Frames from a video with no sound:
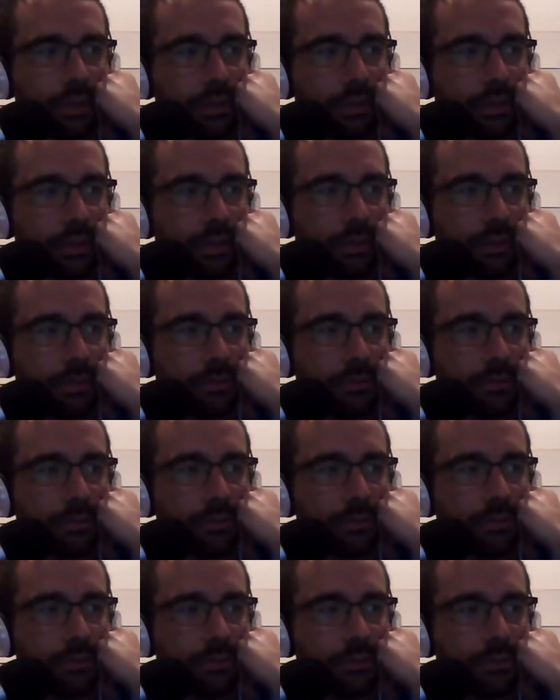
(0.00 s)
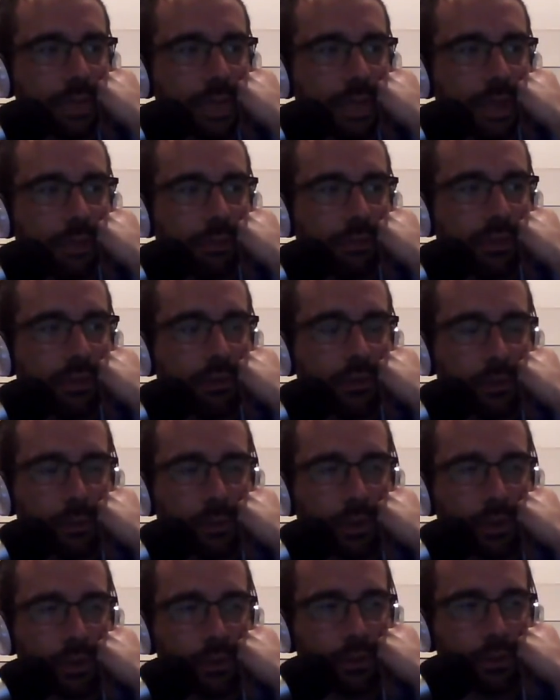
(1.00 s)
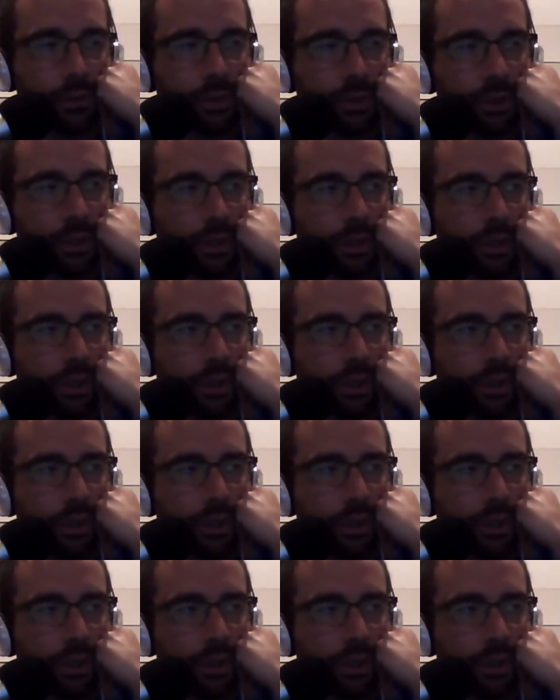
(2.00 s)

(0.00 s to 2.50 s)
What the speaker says: So, I think my favorite plays would be